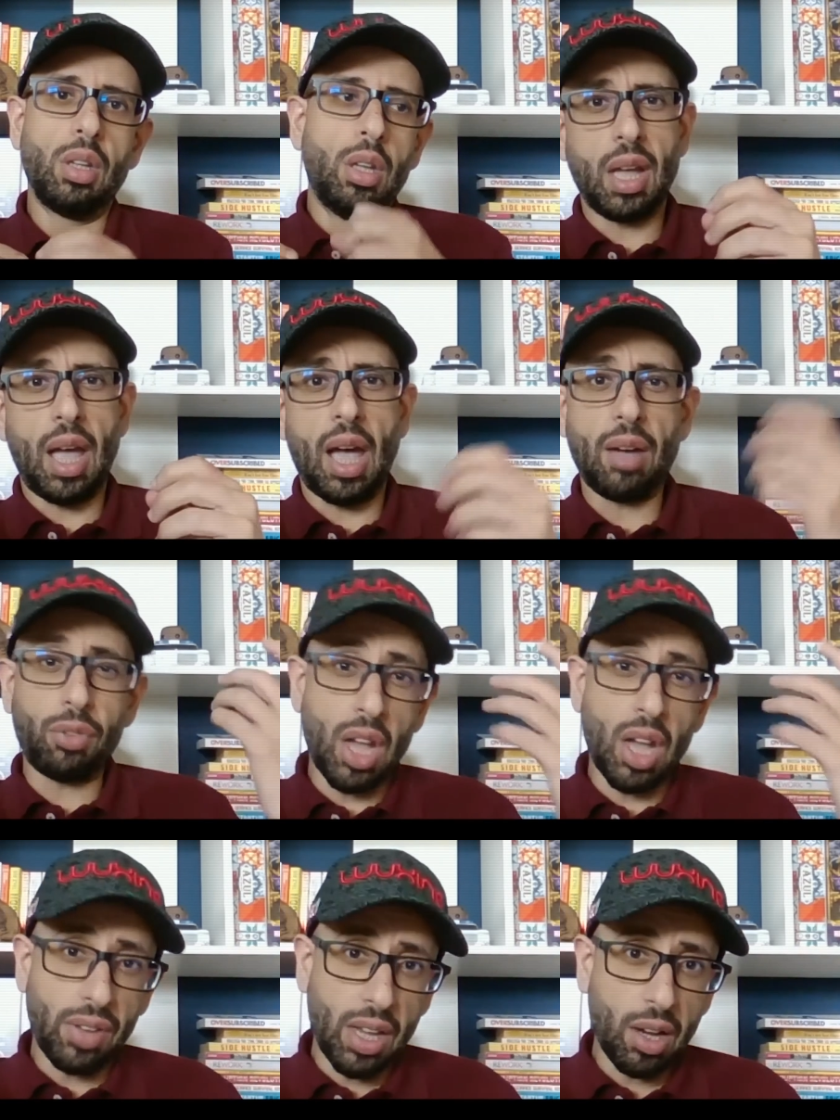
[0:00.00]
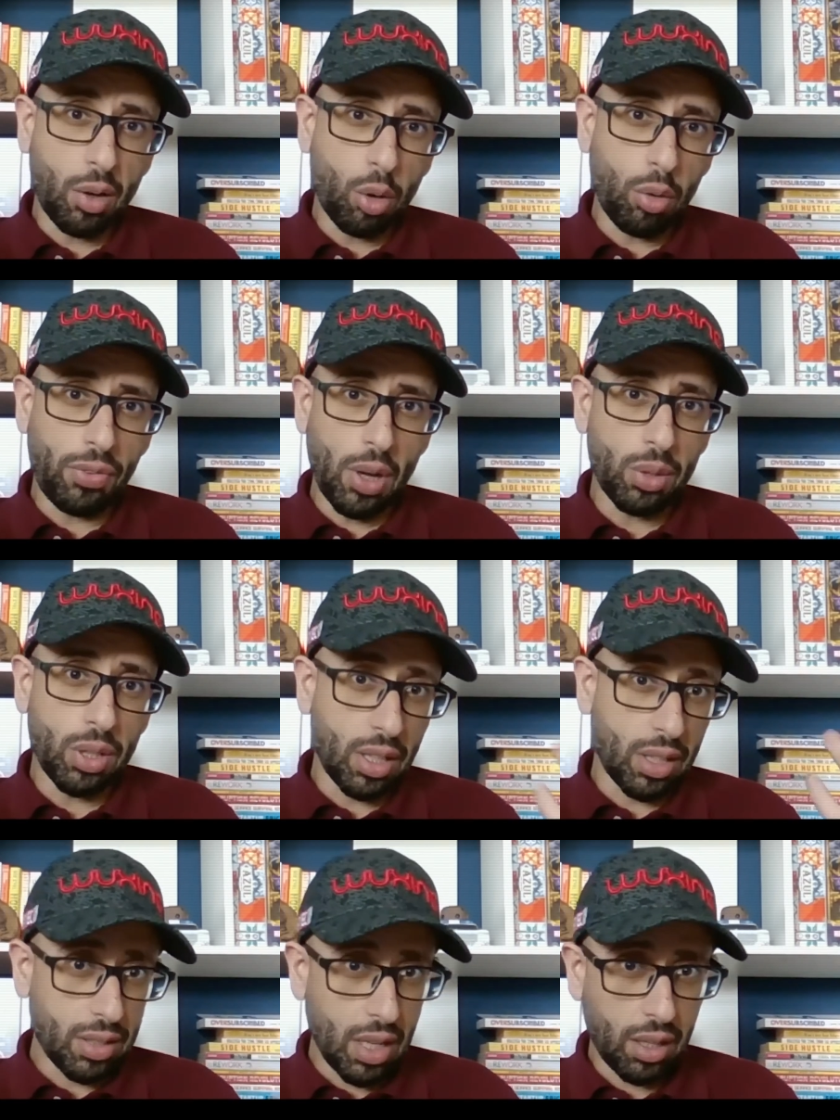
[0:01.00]
have to have a co-founder
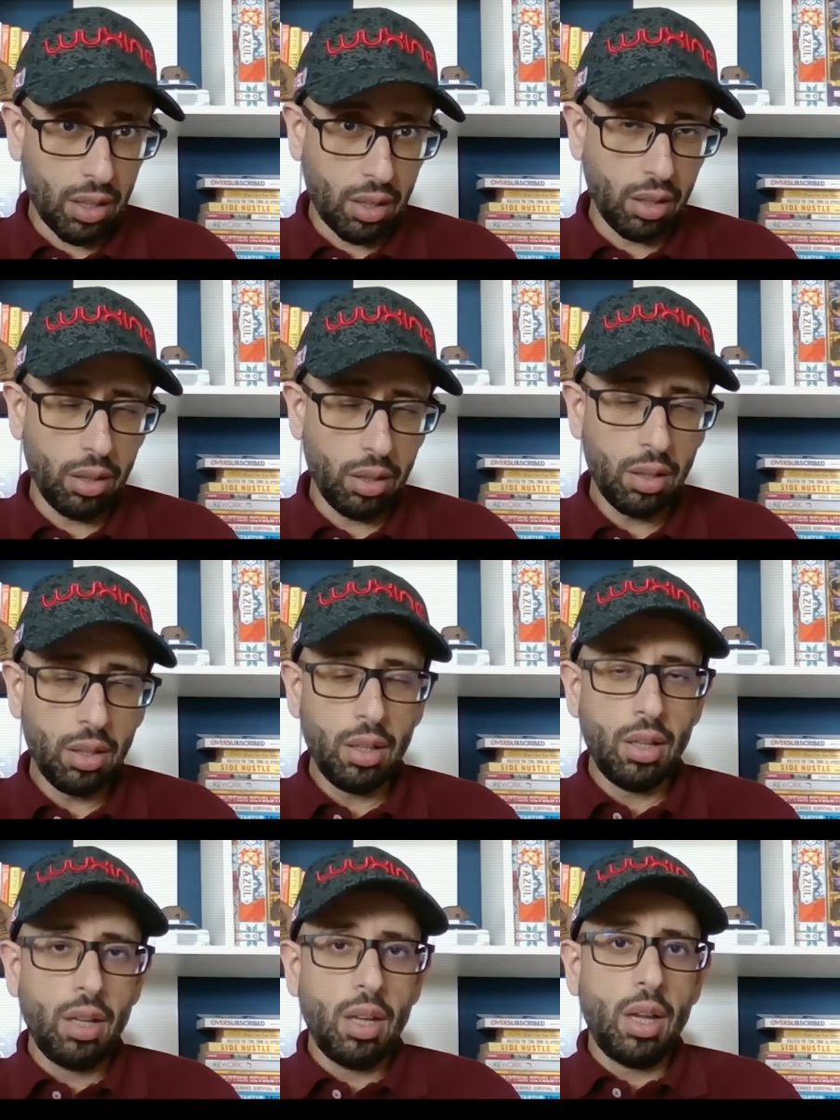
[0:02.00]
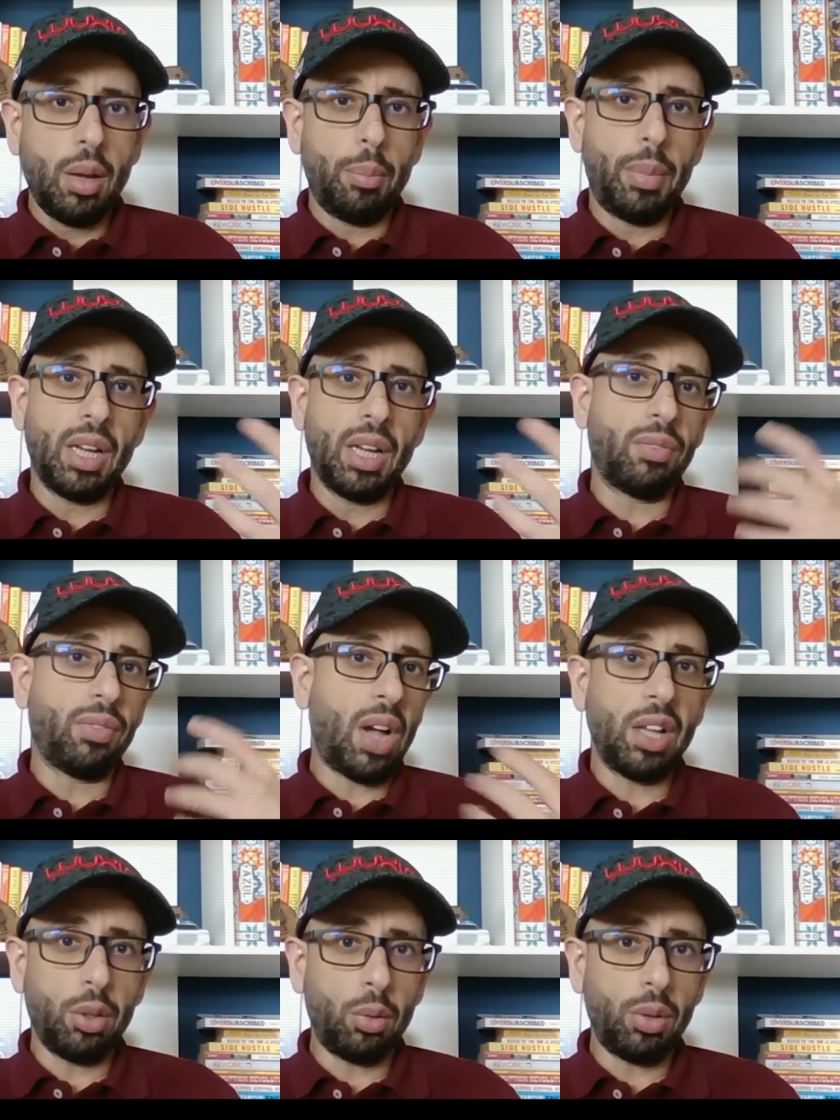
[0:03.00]
that's technical. But if I
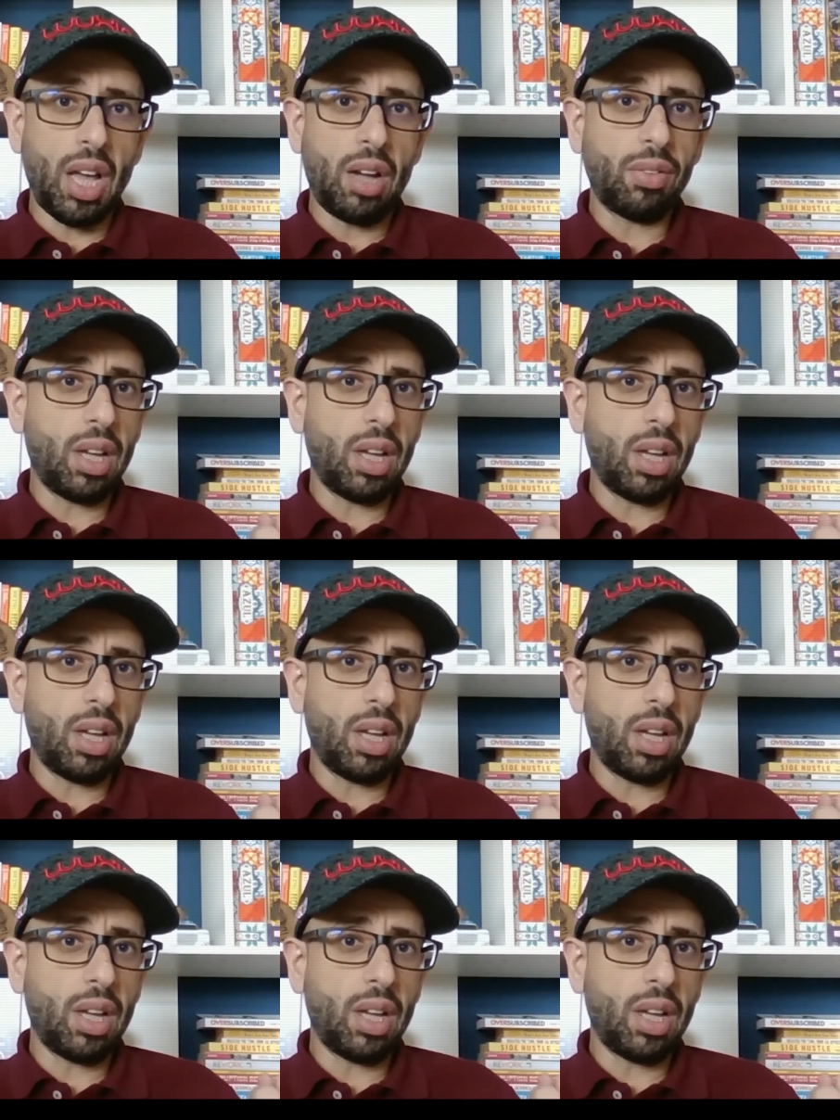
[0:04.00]
don't have that,